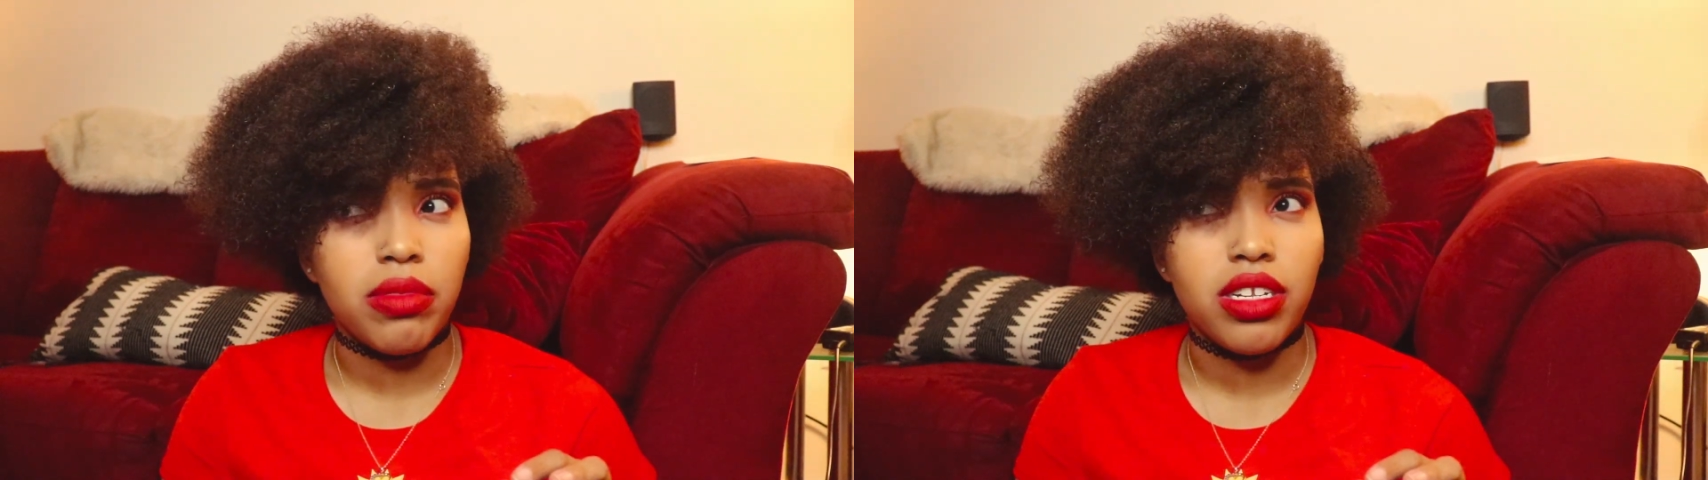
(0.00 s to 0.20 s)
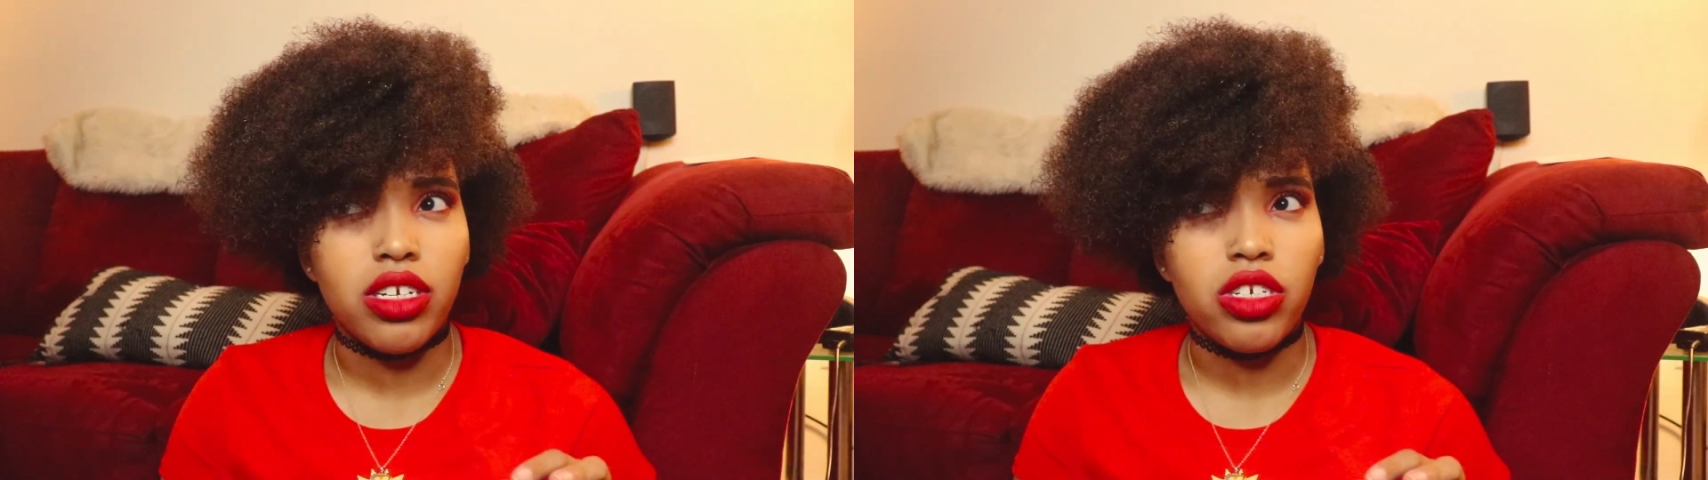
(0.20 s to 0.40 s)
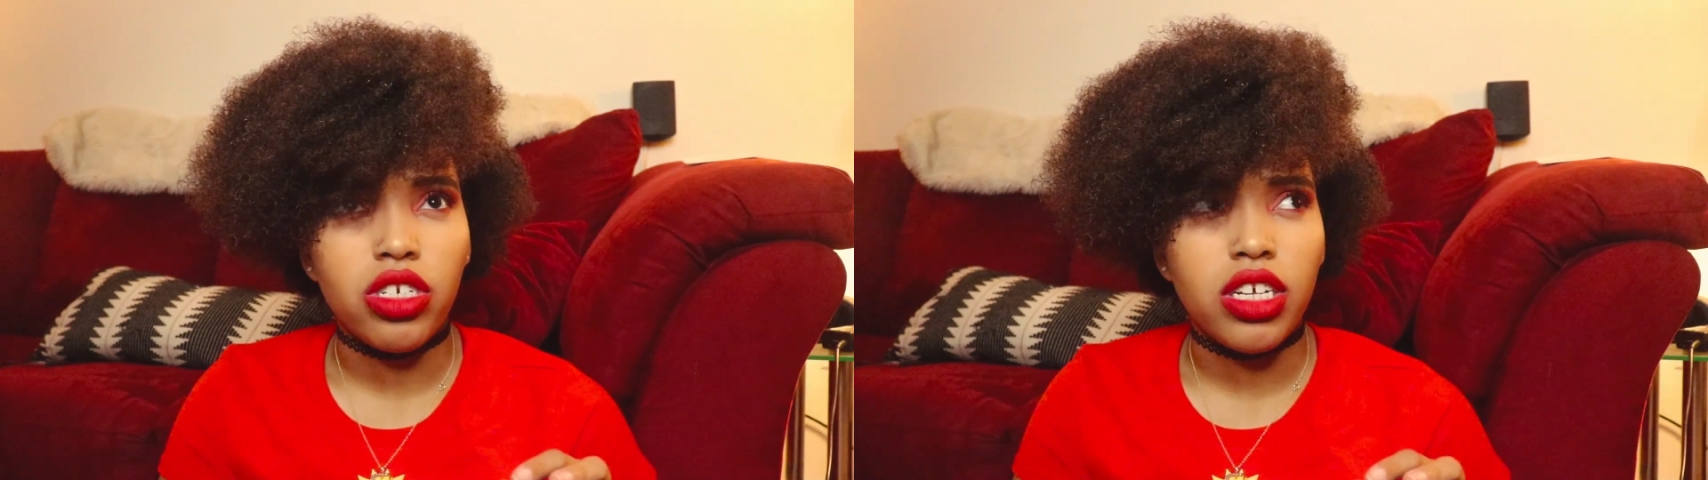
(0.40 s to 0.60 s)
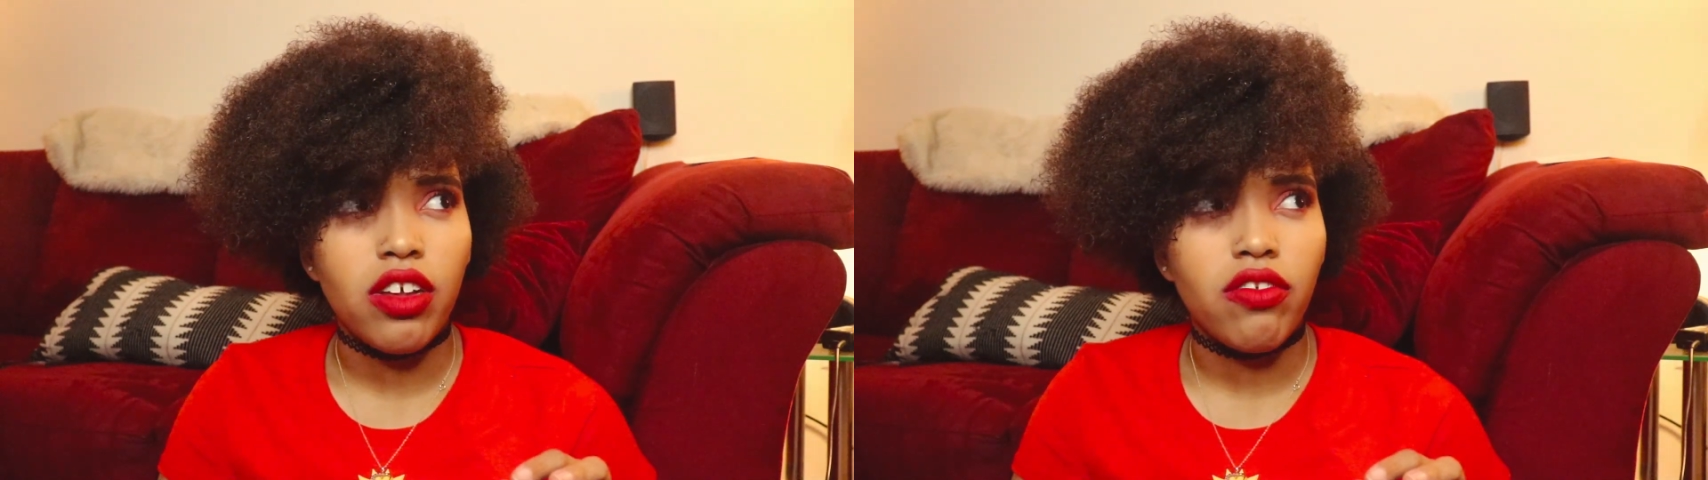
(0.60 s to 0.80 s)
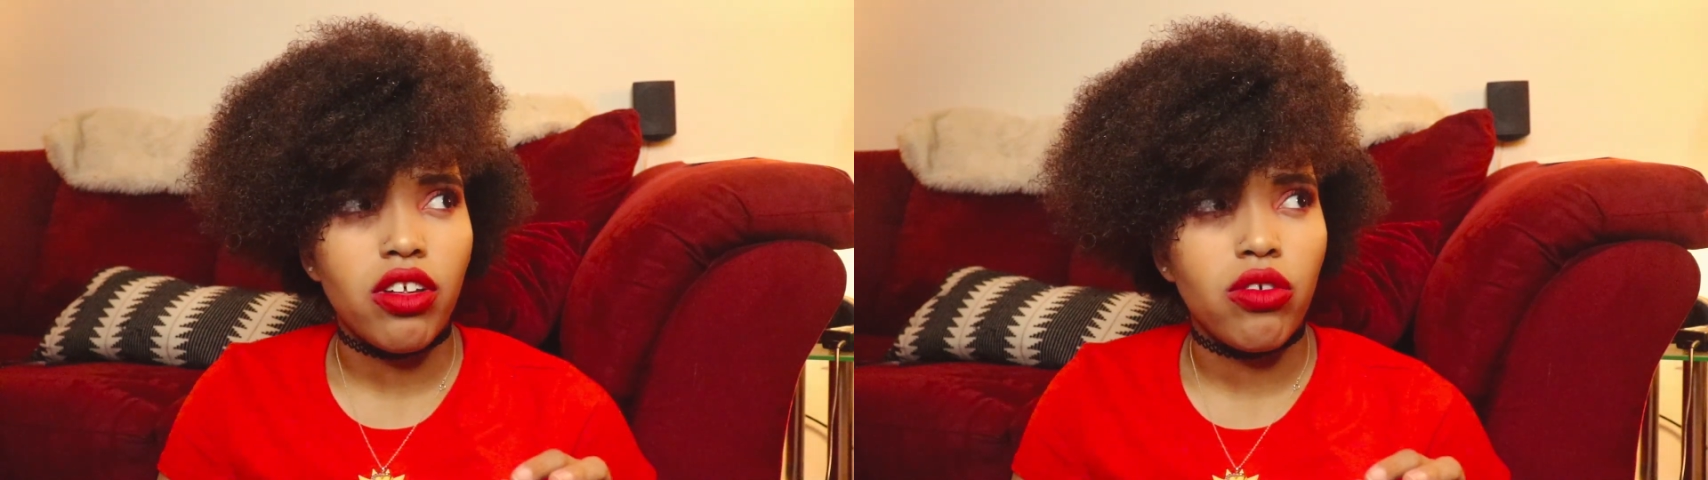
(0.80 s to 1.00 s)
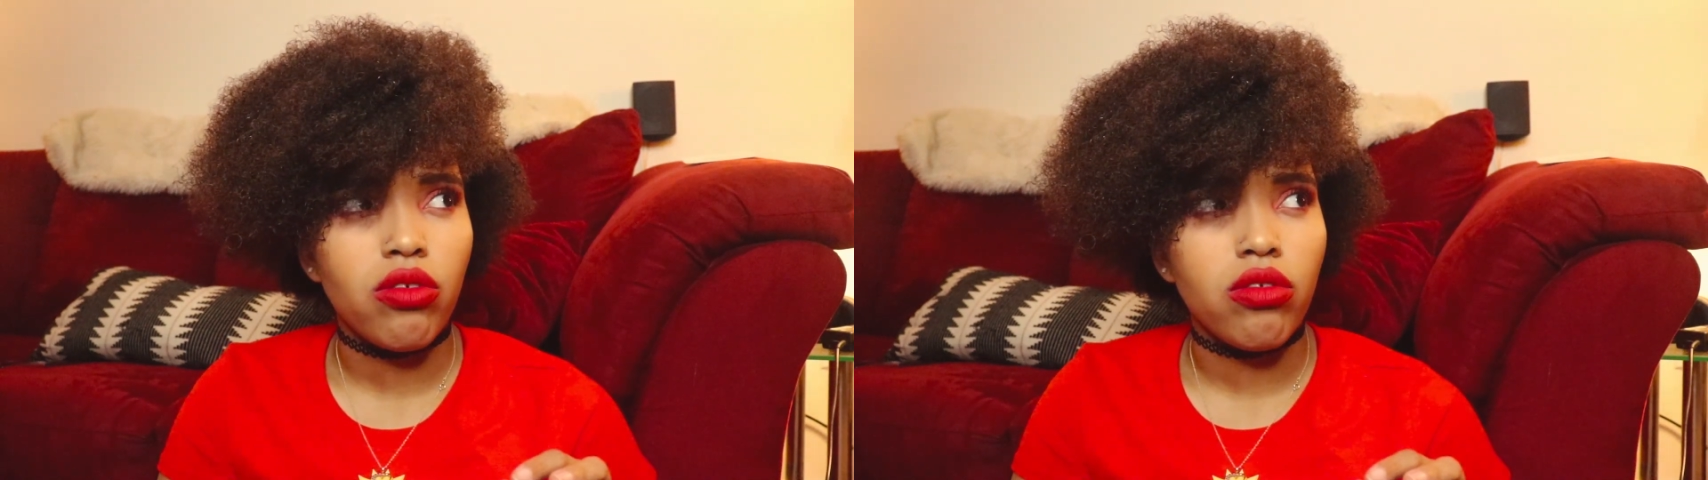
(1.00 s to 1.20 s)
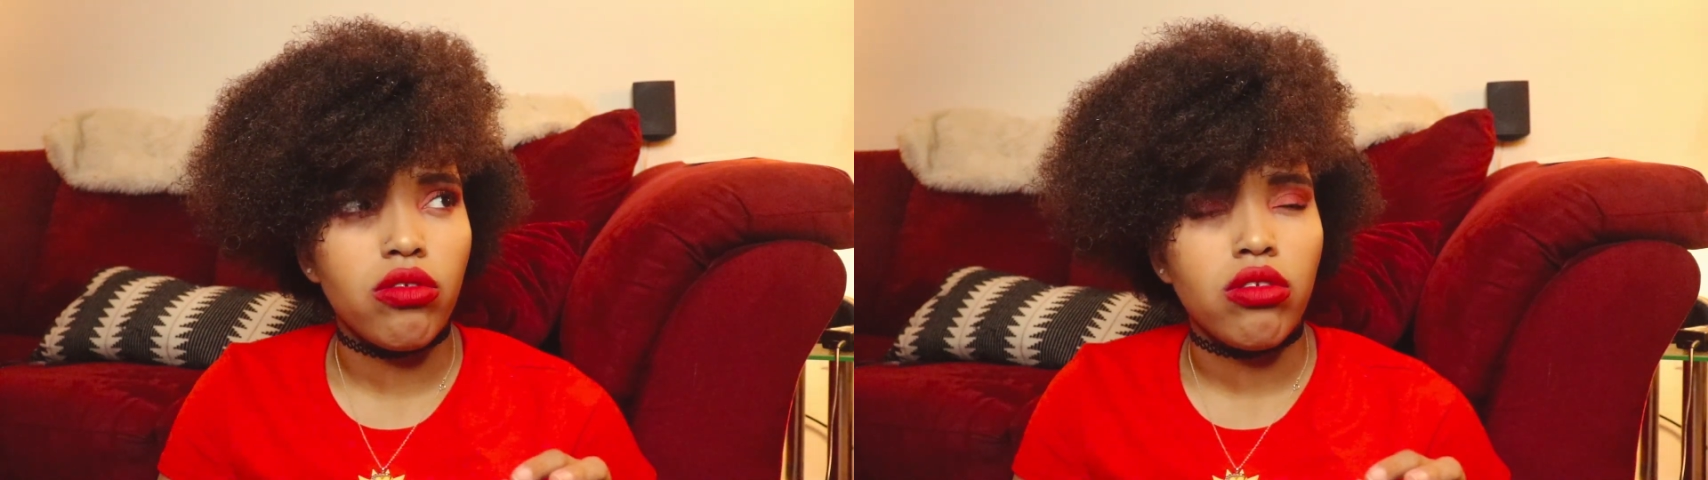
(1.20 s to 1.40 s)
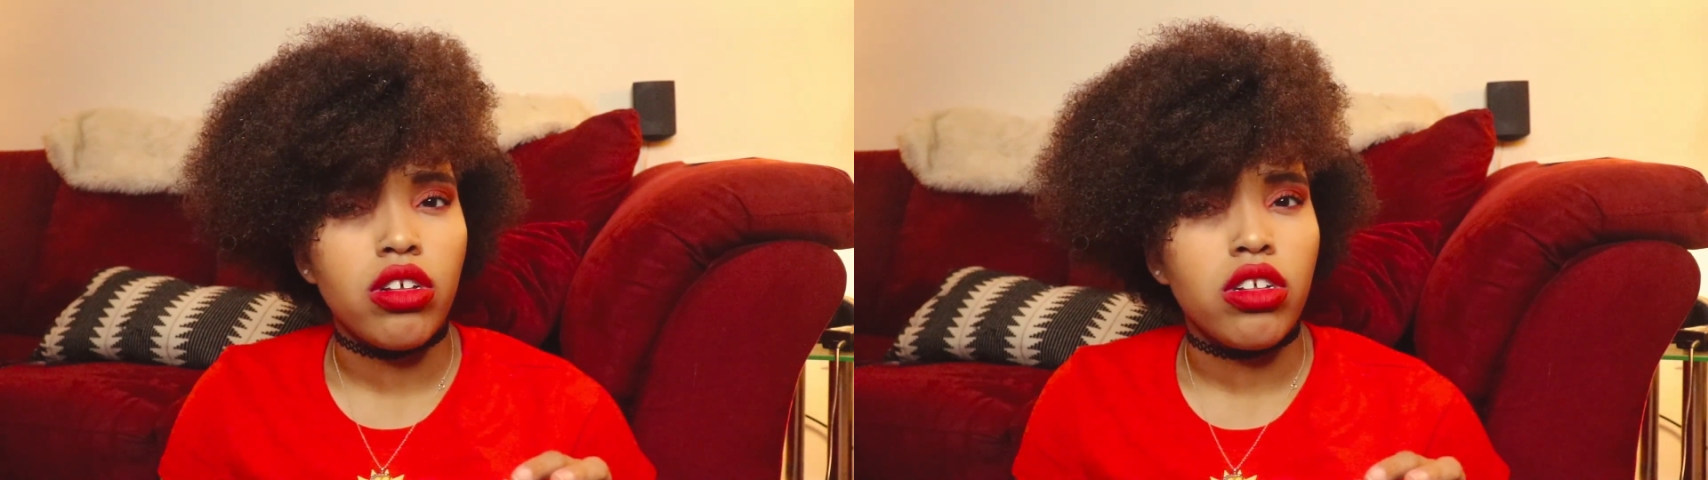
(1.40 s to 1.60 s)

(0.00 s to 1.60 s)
I mean, doesn't she have that whole